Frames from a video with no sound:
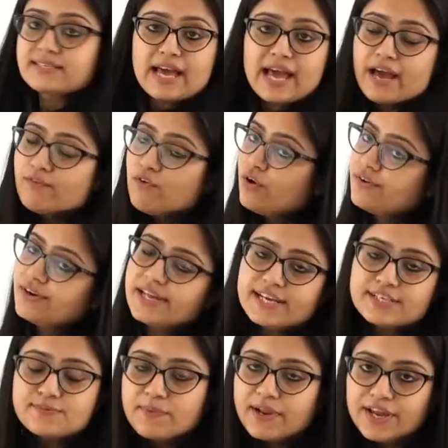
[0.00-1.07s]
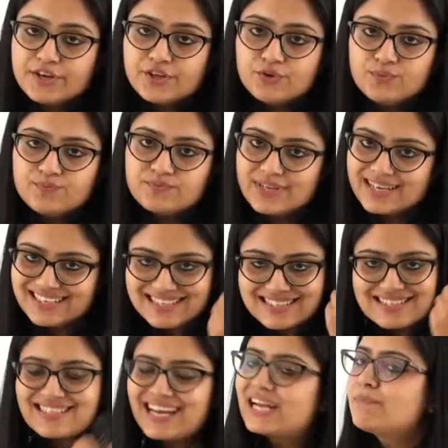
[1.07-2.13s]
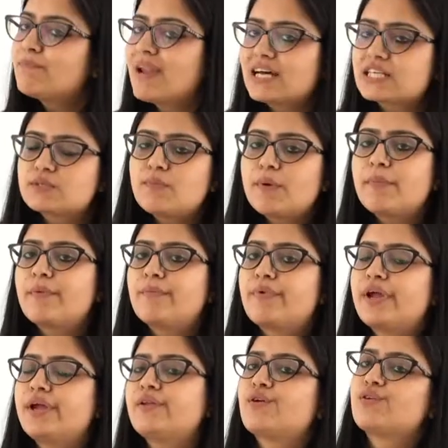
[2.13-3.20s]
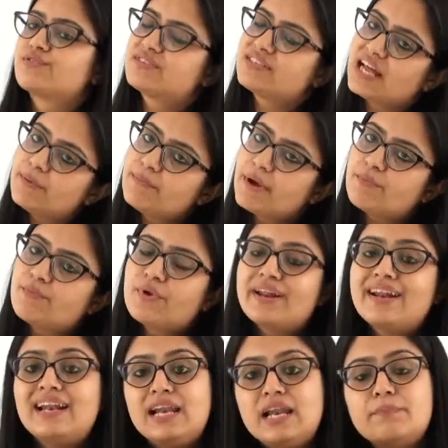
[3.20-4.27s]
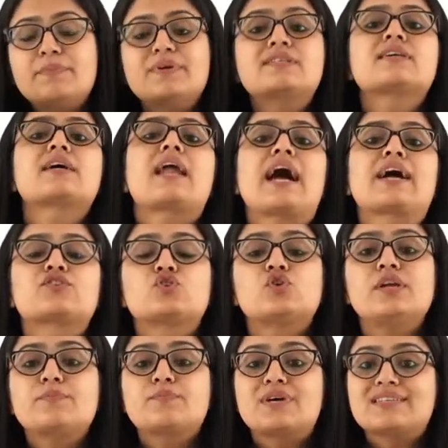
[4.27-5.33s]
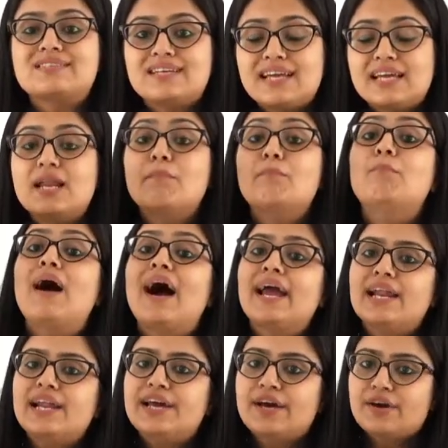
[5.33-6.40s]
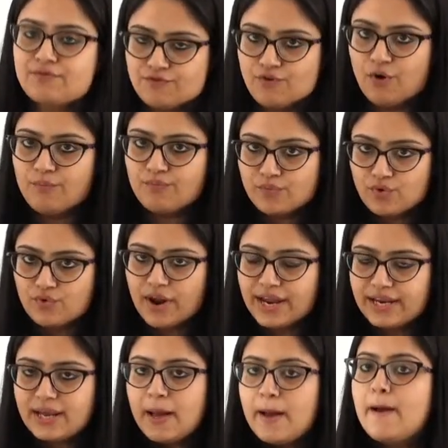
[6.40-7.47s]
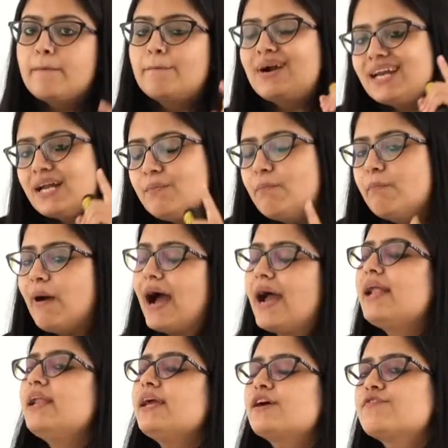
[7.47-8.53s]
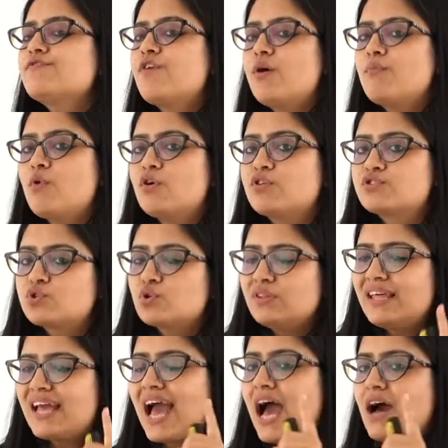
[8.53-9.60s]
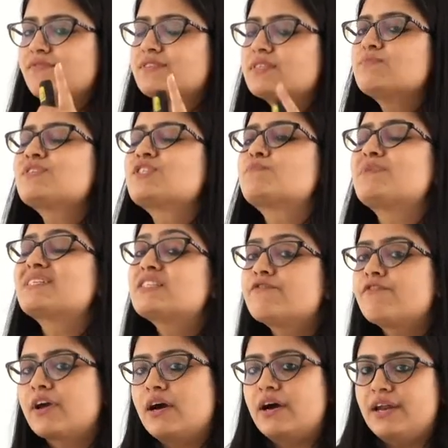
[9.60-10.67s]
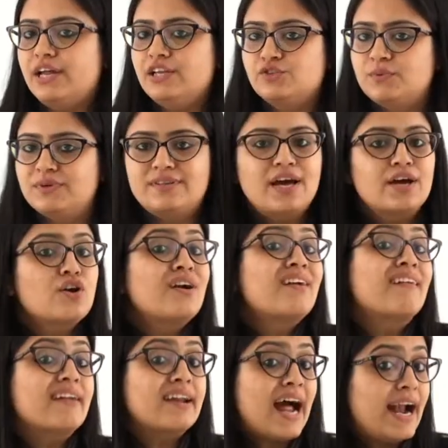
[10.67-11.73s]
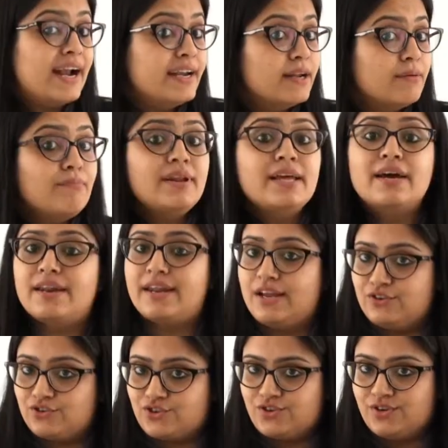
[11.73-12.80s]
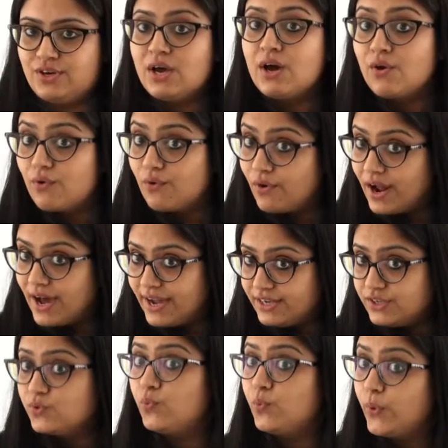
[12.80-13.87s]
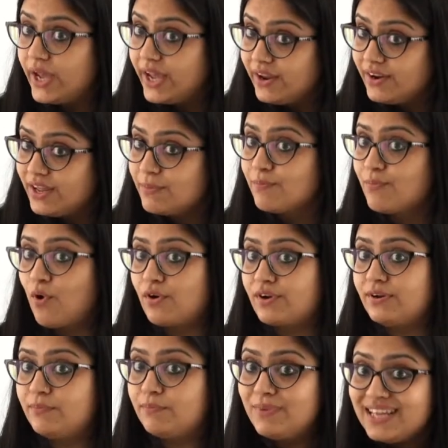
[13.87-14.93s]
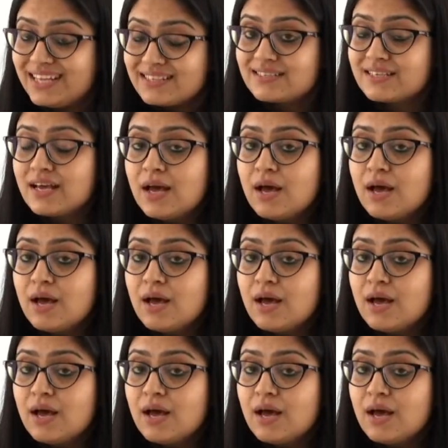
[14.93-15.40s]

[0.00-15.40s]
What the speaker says: I have already explained you, that inside plasma membrane or cell membrane, lipids are actually present in a bilayer form, right? But in bilayer form also they have some specific arrangement. They are not randomly arranged, right? Very important. Please